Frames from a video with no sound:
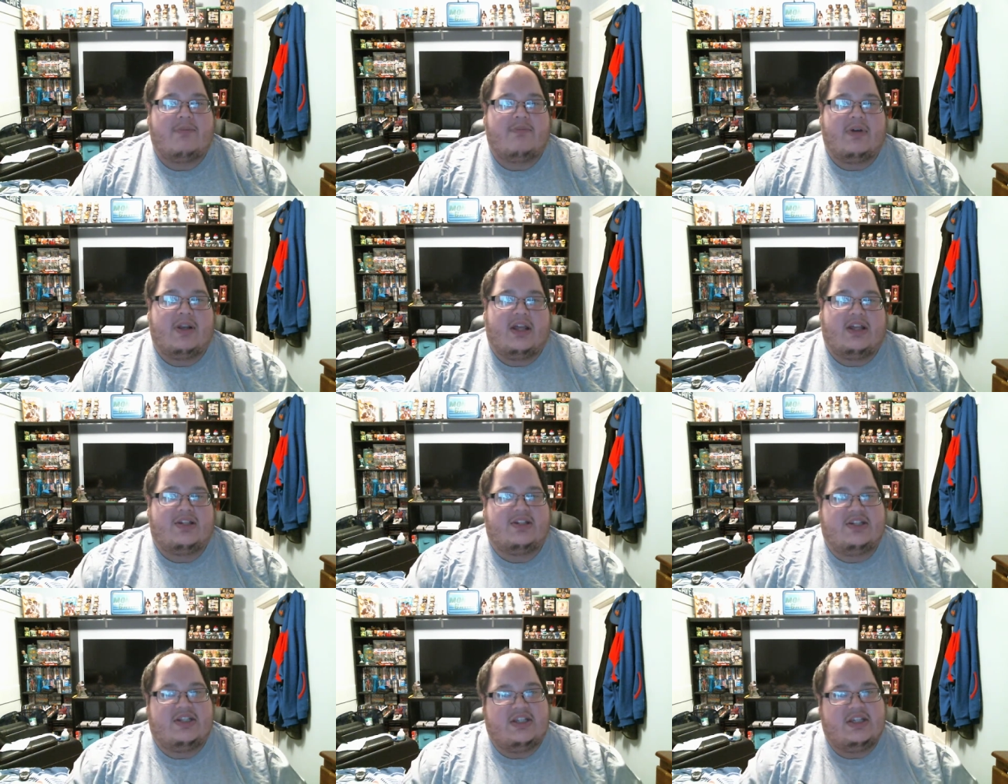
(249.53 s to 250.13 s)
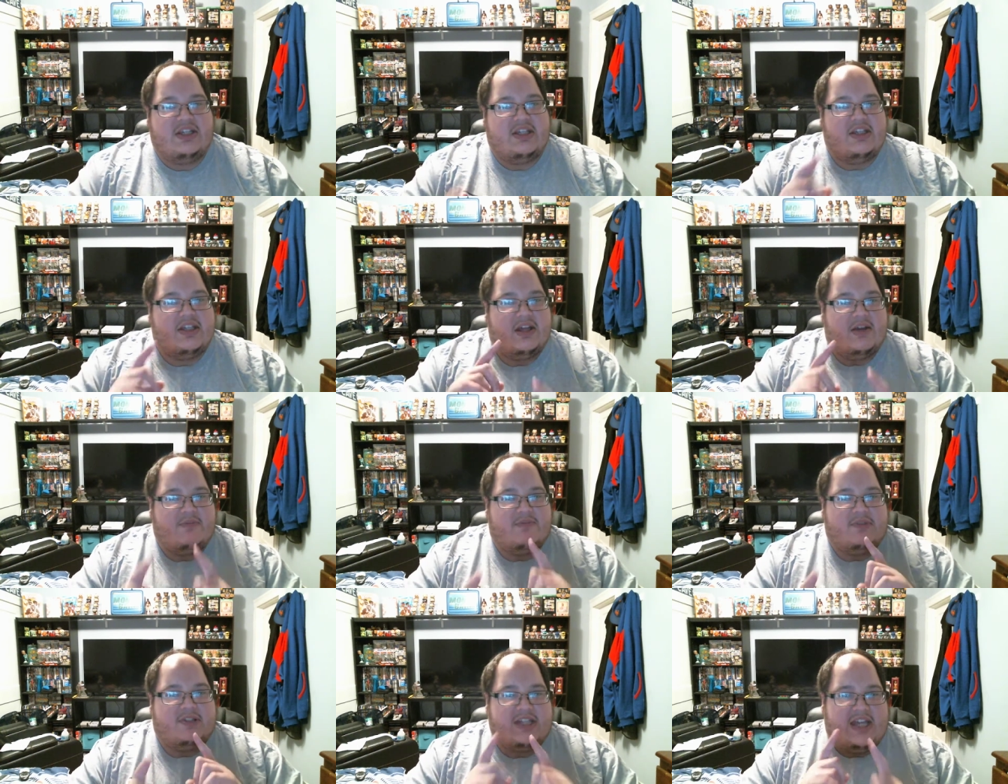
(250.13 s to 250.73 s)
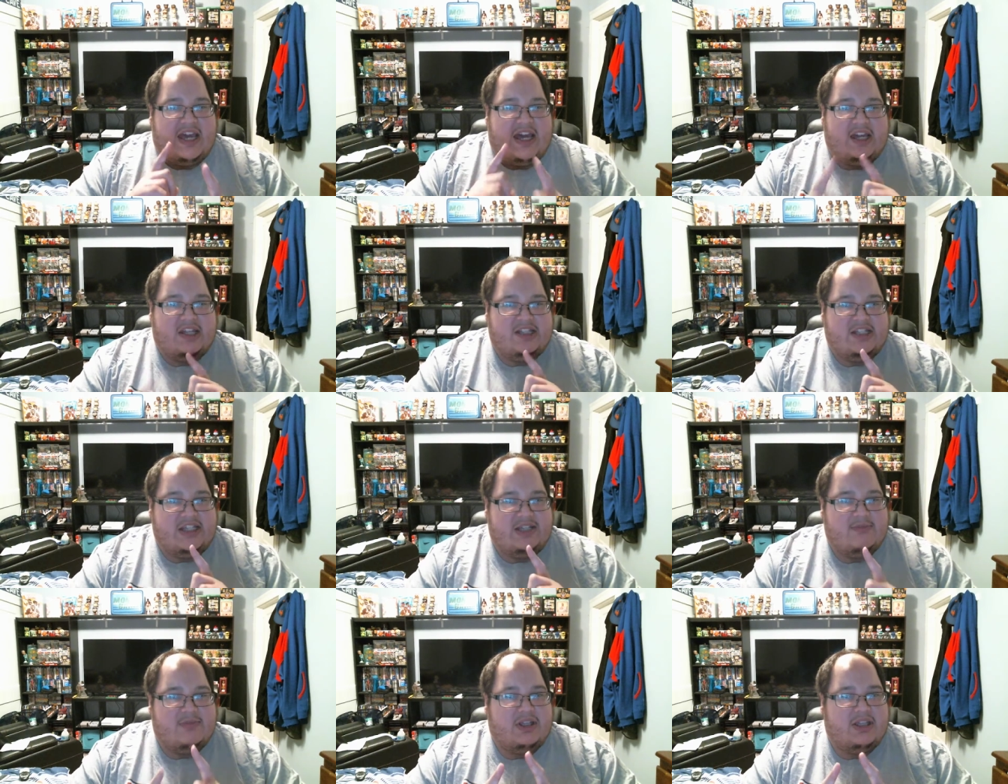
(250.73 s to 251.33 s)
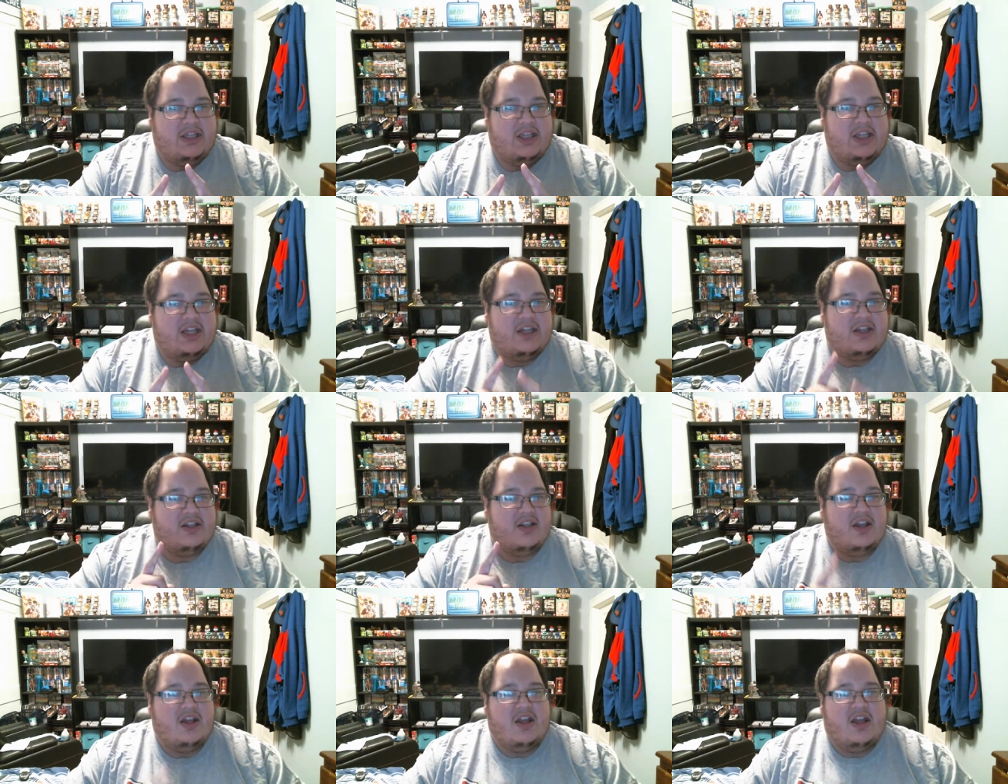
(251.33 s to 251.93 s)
but I see them tag teaming again,